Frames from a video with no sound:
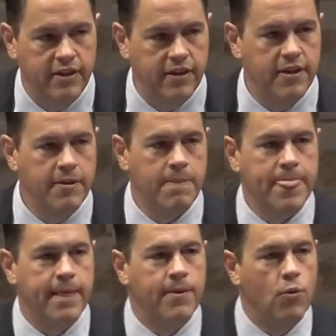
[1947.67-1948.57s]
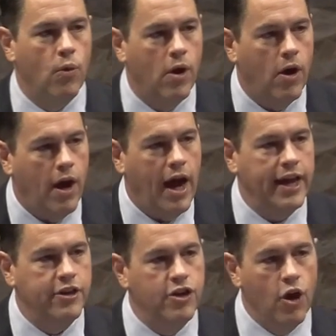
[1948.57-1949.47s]
Well, I know that
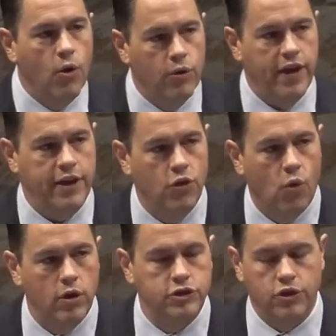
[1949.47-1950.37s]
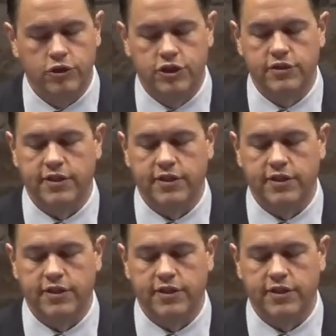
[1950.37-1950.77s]
your churches at home,